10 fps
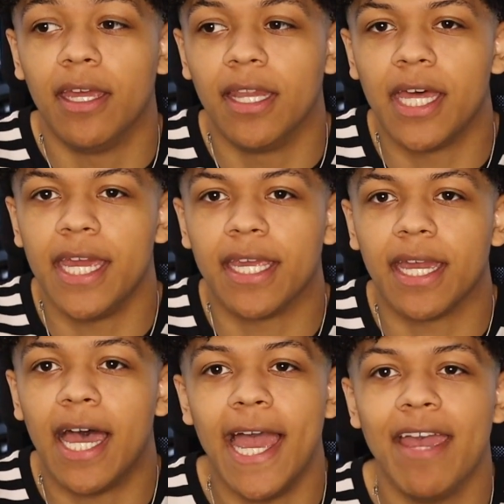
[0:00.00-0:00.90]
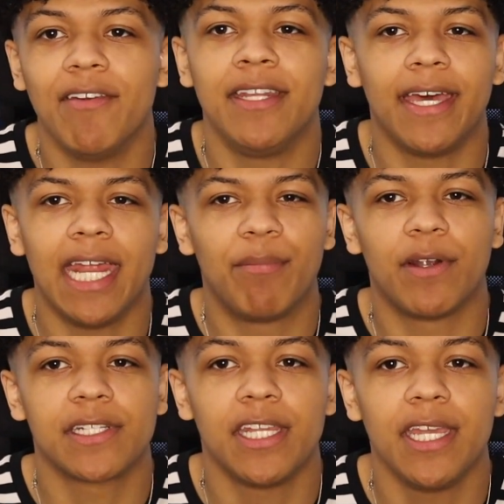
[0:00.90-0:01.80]
Like, I haven't done that
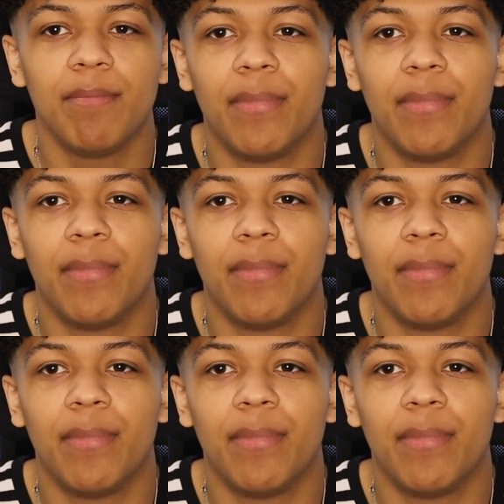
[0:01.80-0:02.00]
personally,